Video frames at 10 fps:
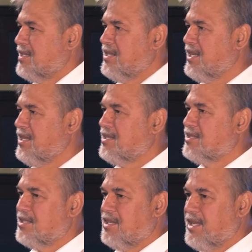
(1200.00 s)

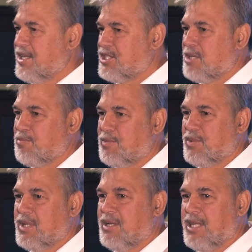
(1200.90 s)
needing leadership,
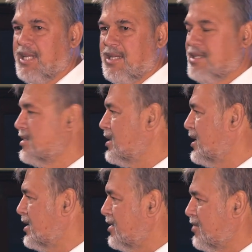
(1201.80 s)
needing
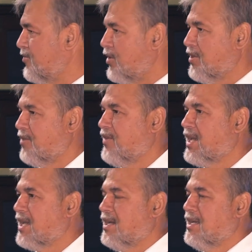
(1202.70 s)
a father
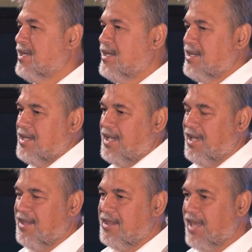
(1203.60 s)
figure.
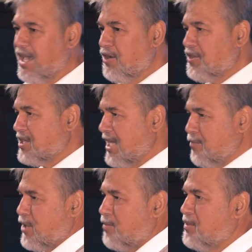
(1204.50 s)
And they got the
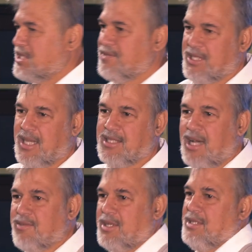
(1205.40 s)
same problems as
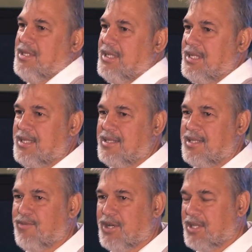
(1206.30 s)
I've got.
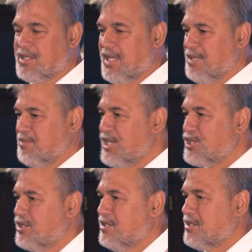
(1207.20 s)
They've got the same
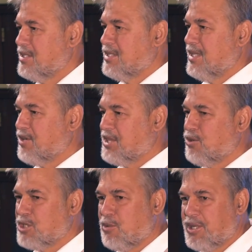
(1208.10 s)
issues. They
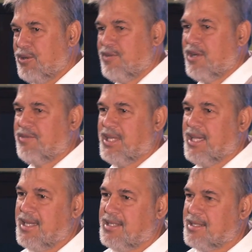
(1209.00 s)
also want a roof over
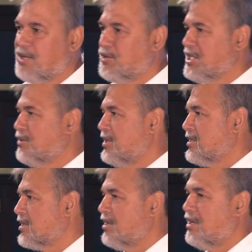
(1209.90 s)
their heads. They also
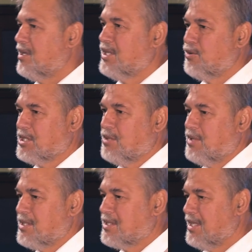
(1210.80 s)
want a car. They also
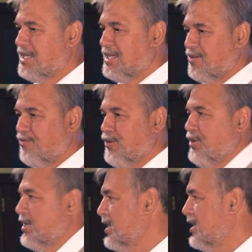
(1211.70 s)
want
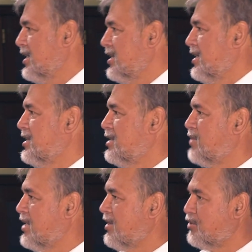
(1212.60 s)
food at the end of the
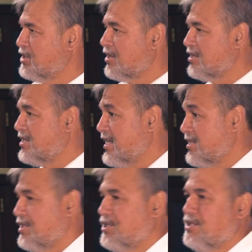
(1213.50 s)
month. They also got
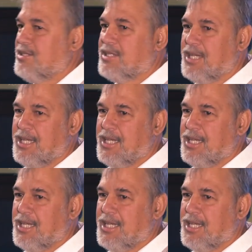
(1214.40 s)
debt issues.